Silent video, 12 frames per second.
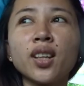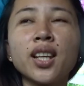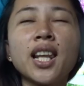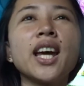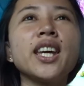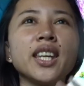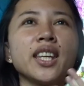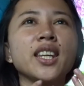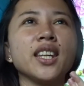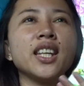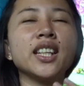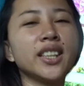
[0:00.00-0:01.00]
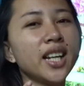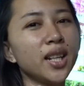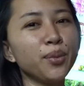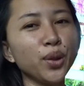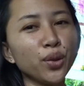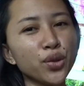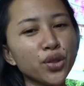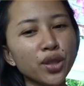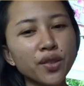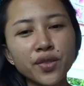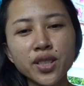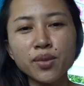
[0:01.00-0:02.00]
like, gandahan mo yung
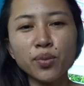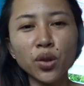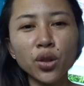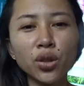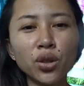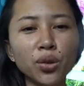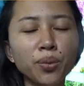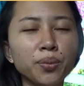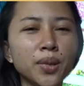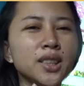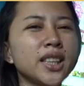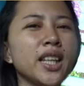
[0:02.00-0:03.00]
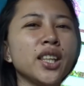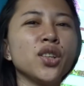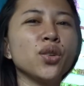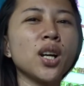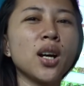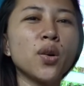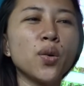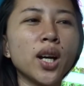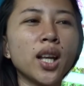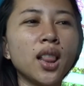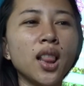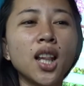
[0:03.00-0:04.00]
service mo, mag-thank you ka
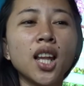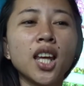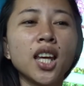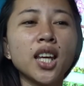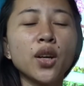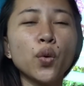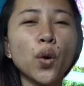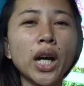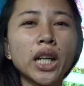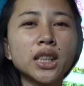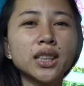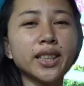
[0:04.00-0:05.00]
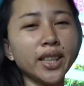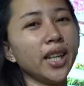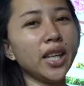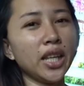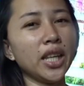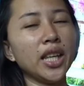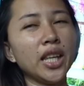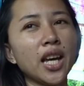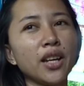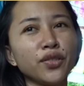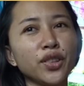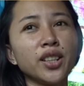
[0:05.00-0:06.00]
while they,
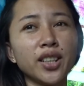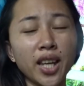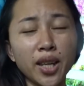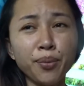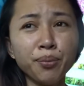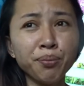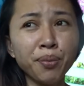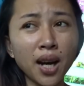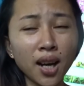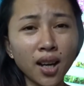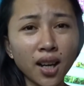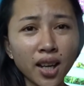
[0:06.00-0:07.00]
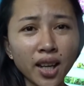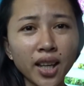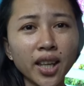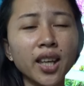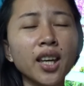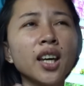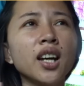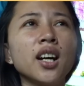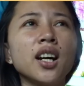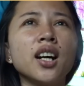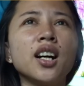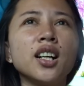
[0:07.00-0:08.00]
after they buy,
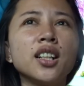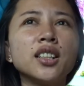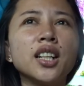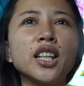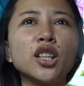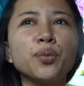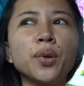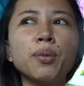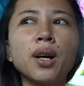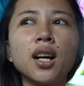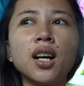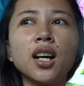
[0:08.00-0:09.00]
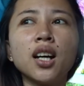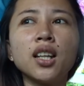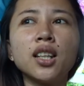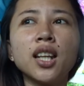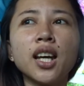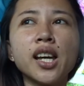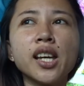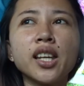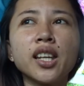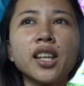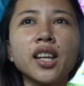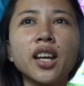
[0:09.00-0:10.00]
ano pa ba,
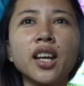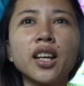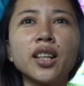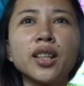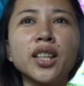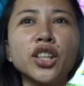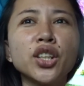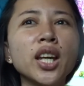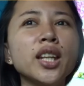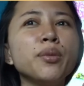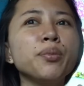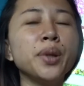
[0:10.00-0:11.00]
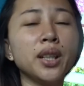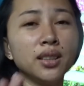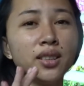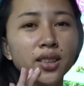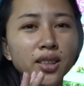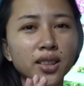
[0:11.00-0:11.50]
like, you can build